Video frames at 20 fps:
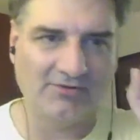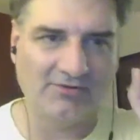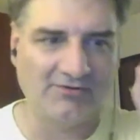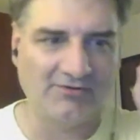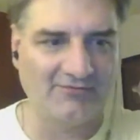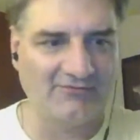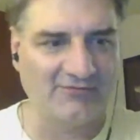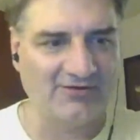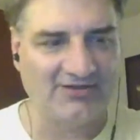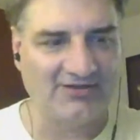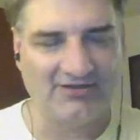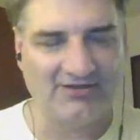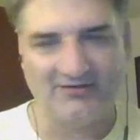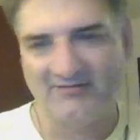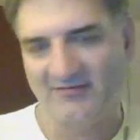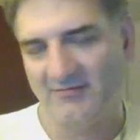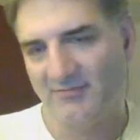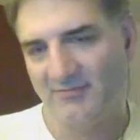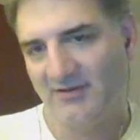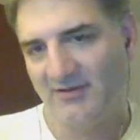for
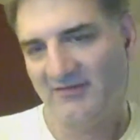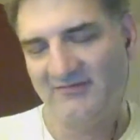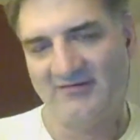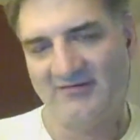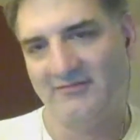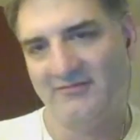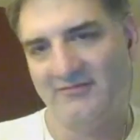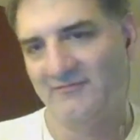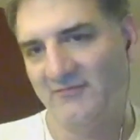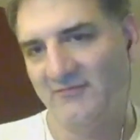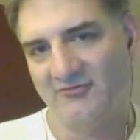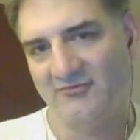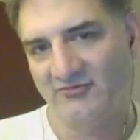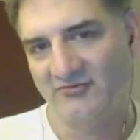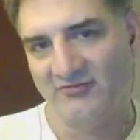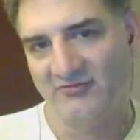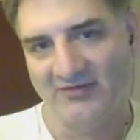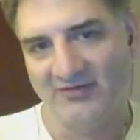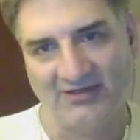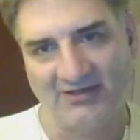kids, the basic
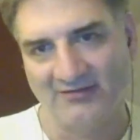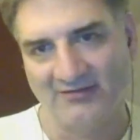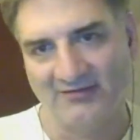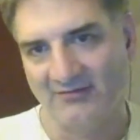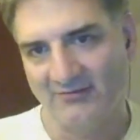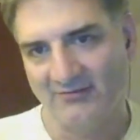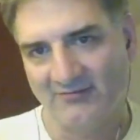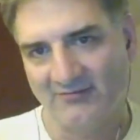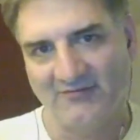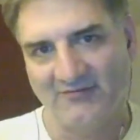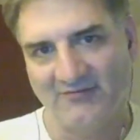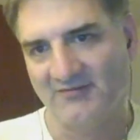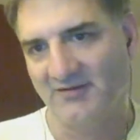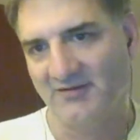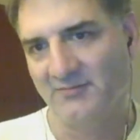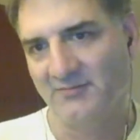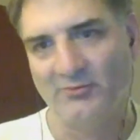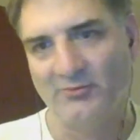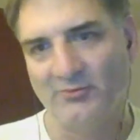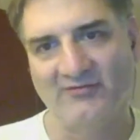version, hitting
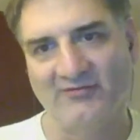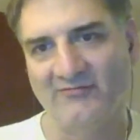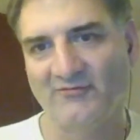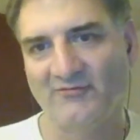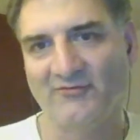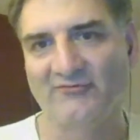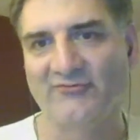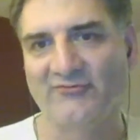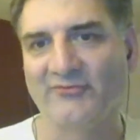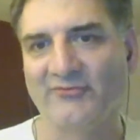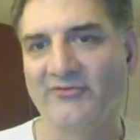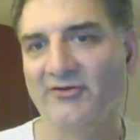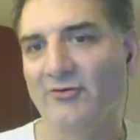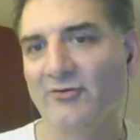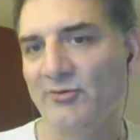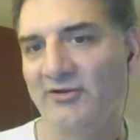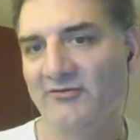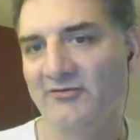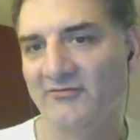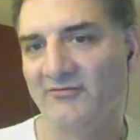15 points first on
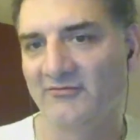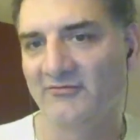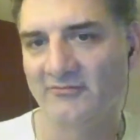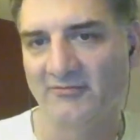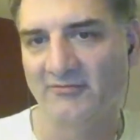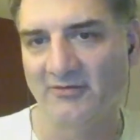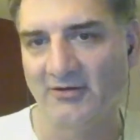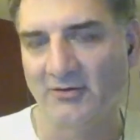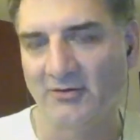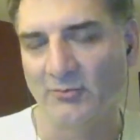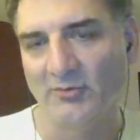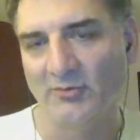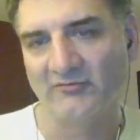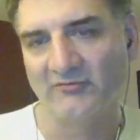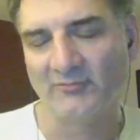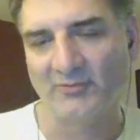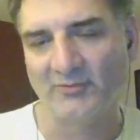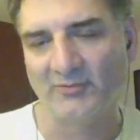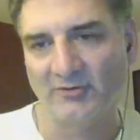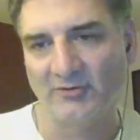their wins,
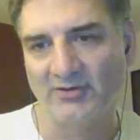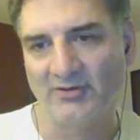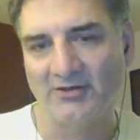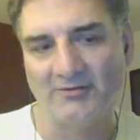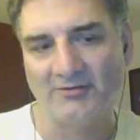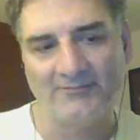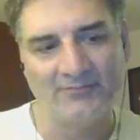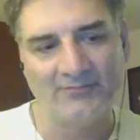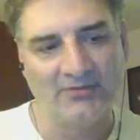works pretty well.